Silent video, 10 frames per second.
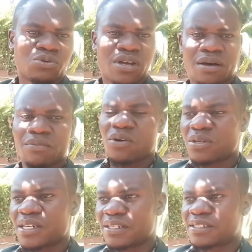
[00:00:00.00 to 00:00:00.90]
to come
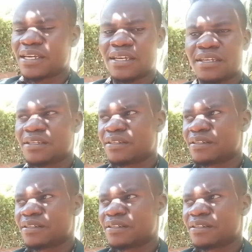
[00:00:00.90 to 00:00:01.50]
out and say